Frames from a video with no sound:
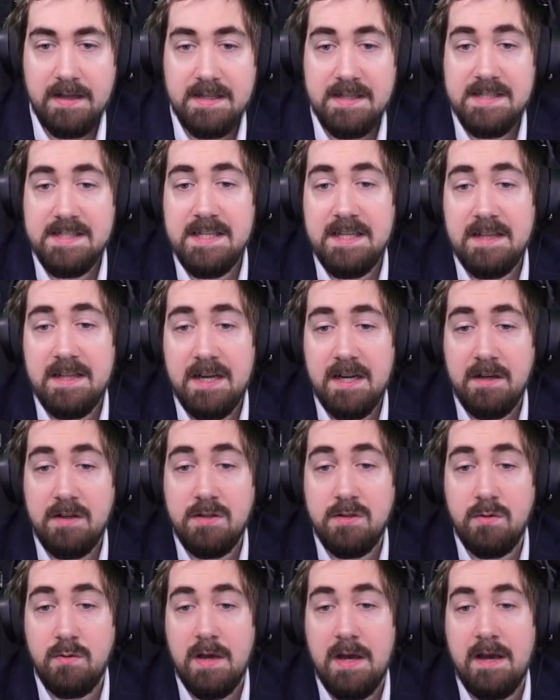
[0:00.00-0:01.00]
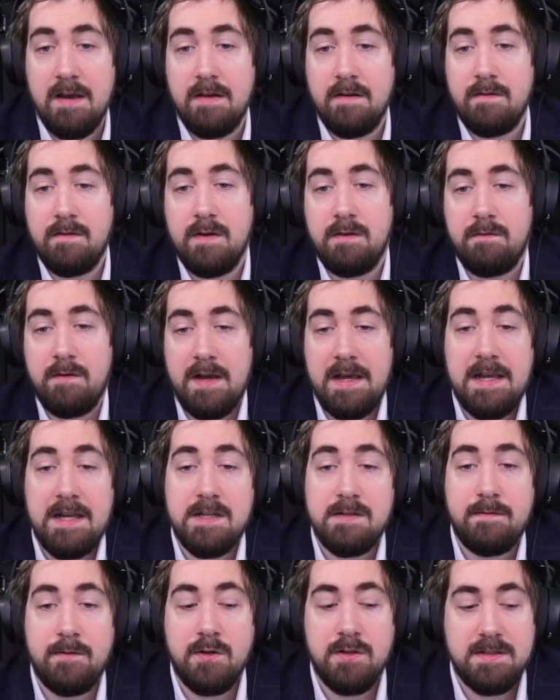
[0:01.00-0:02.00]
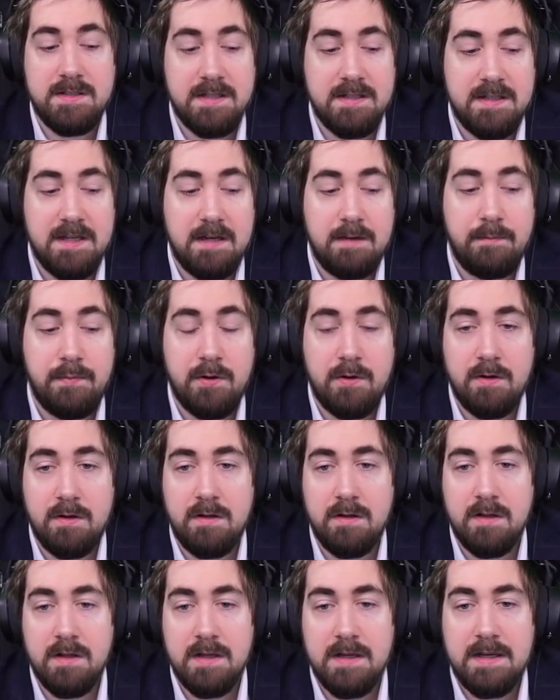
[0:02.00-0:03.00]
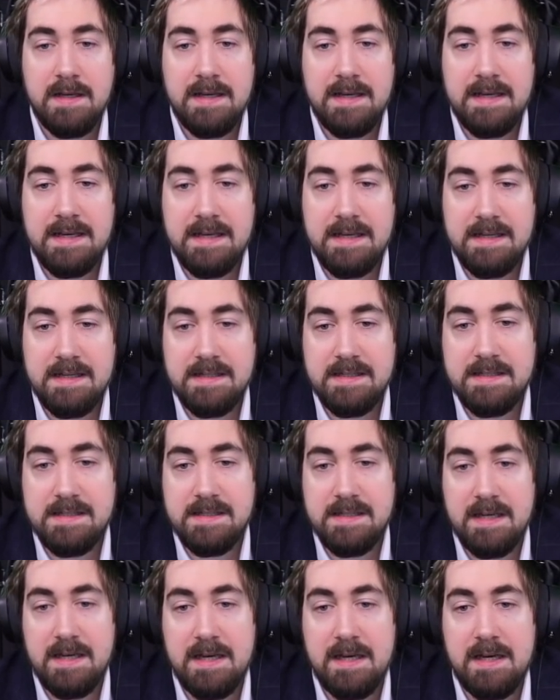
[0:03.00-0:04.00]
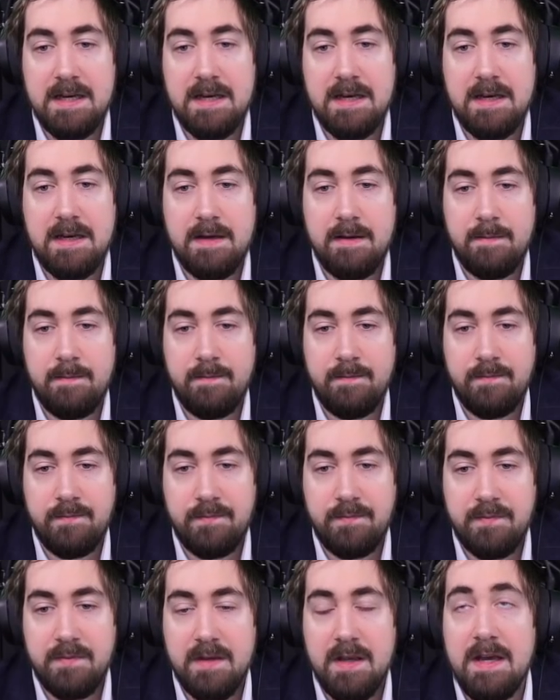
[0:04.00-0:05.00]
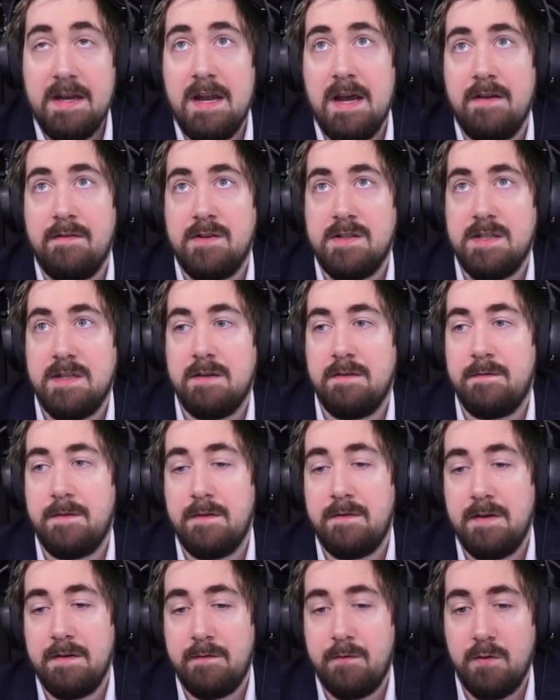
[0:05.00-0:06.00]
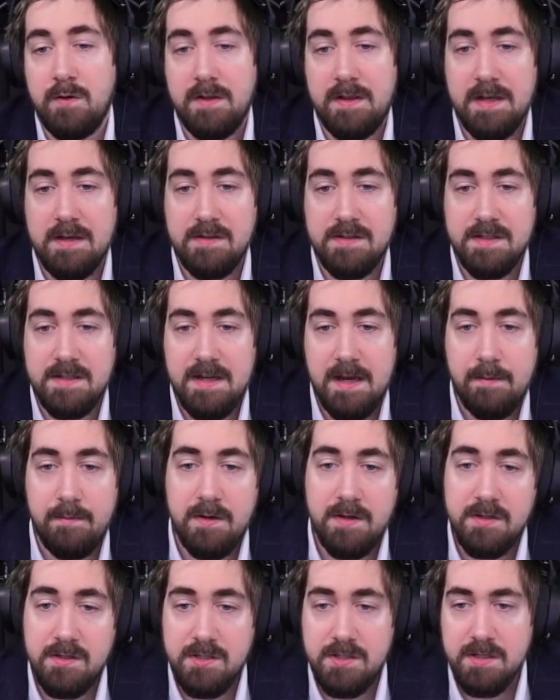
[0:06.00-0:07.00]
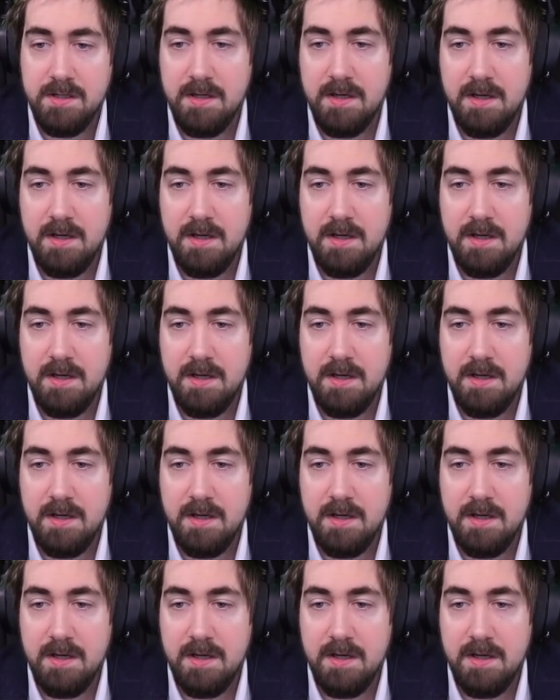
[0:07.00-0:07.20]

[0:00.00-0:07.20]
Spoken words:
Let's see that I do have each Volatile Dead ball is an average hit of 54,000 damage.